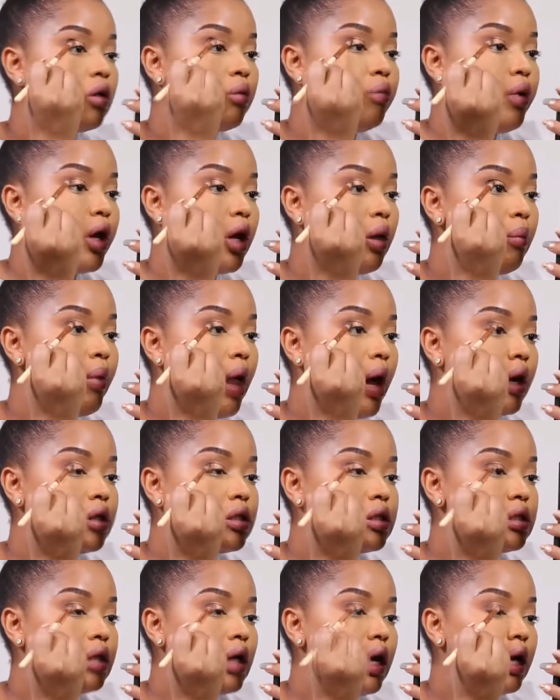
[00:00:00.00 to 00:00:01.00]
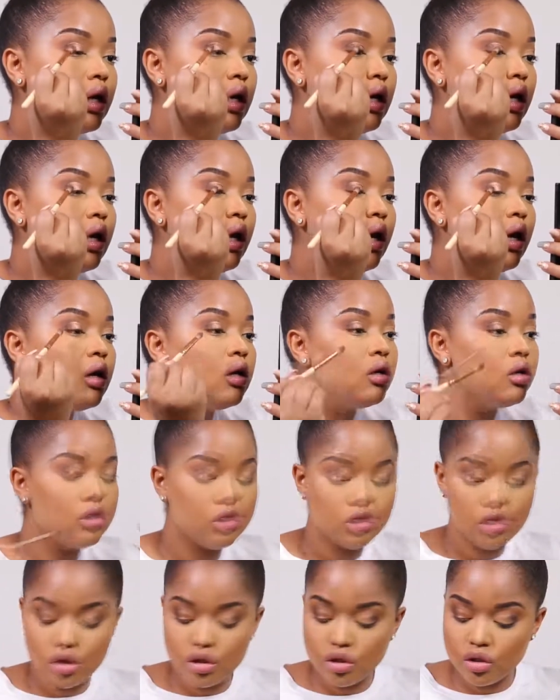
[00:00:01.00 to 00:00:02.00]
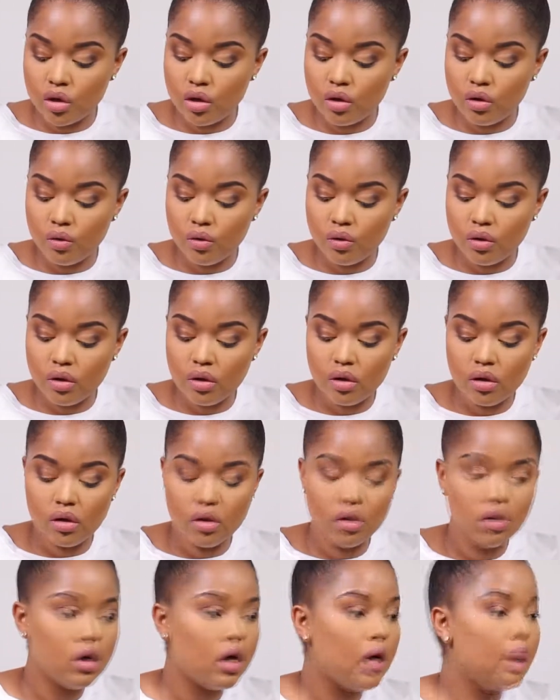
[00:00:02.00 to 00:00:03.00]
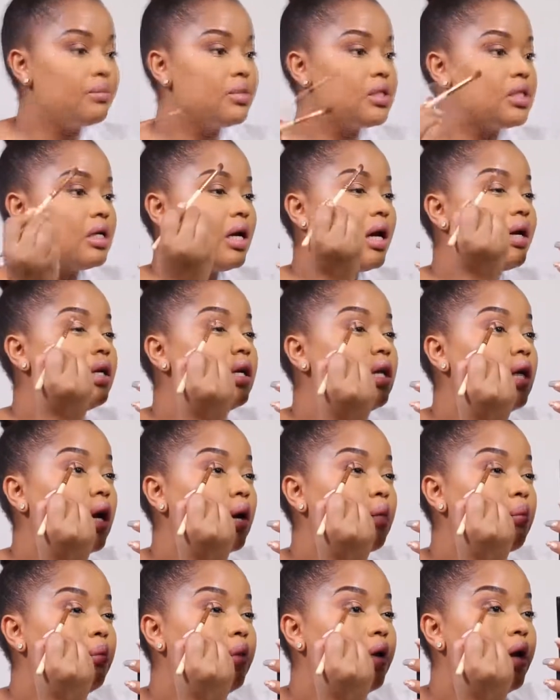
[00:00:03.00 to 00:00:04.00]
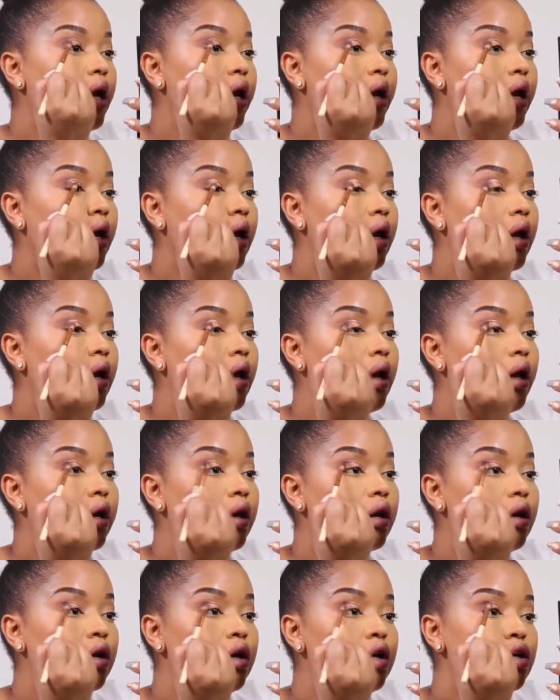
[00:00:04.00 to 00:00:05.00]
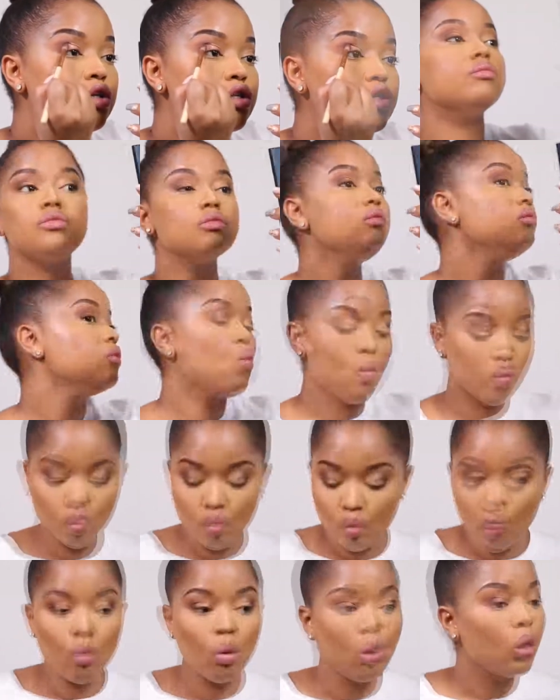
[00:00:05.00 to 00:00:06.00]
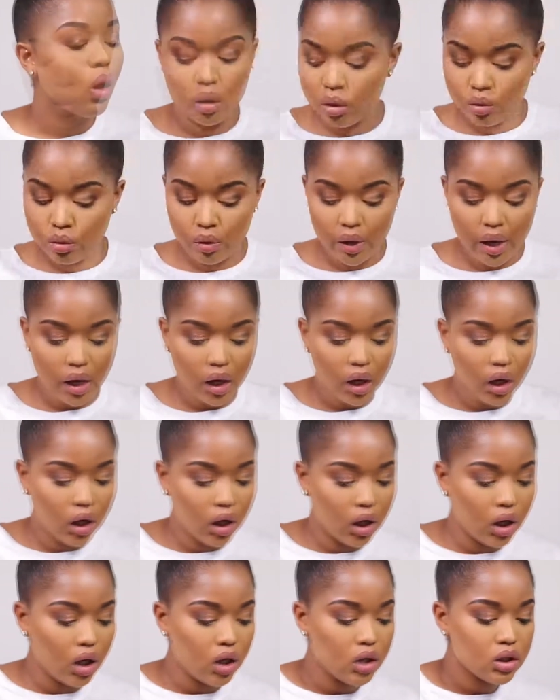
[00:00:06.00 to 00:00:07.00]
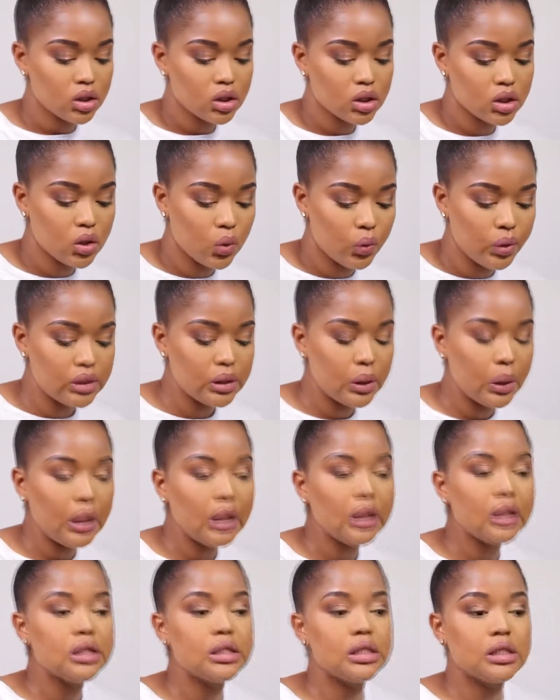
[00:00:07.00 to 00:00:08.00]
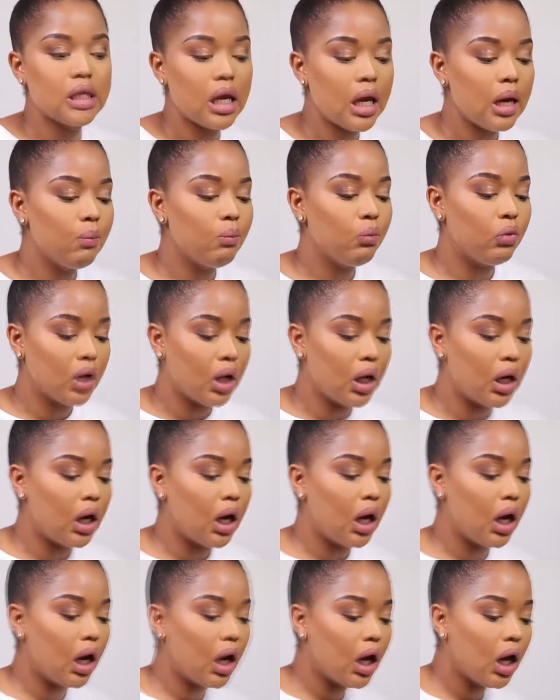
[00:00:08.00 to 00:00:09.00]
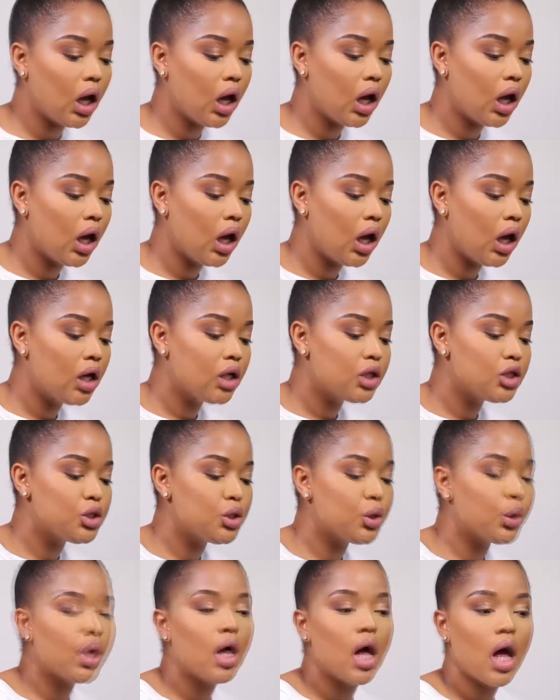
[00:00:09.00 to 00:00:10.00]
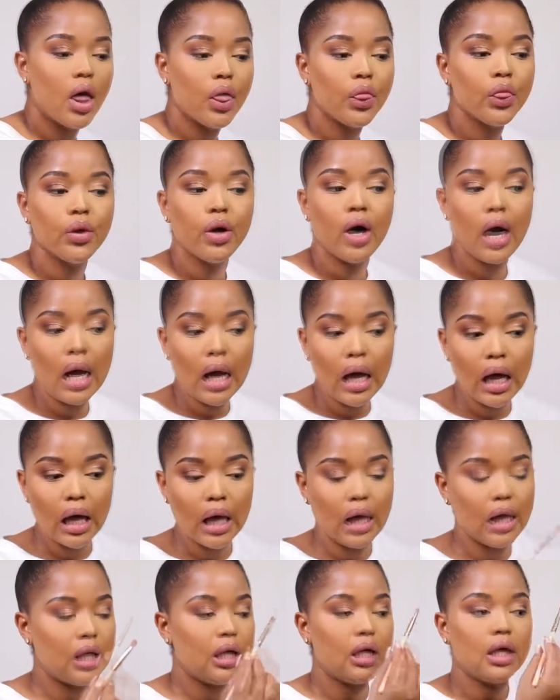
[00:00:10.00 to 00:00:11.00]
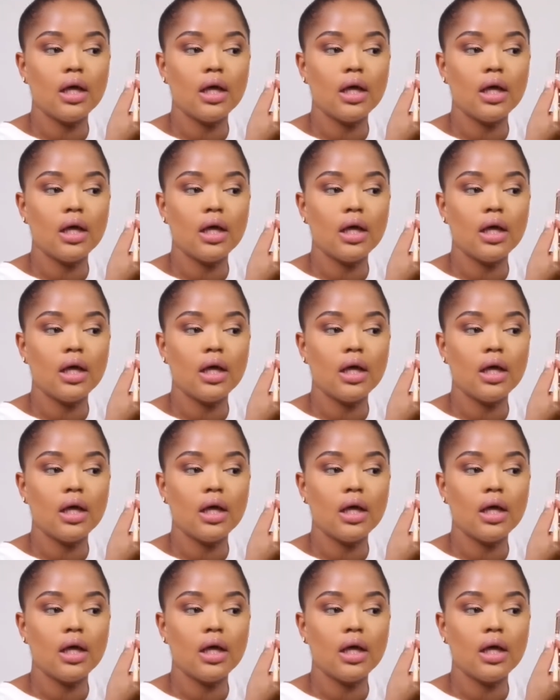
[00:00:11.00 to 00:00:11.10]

bring it back slightly, just so I'm slightly like blending it in. Okay, so we're doing the same thing to the other eye.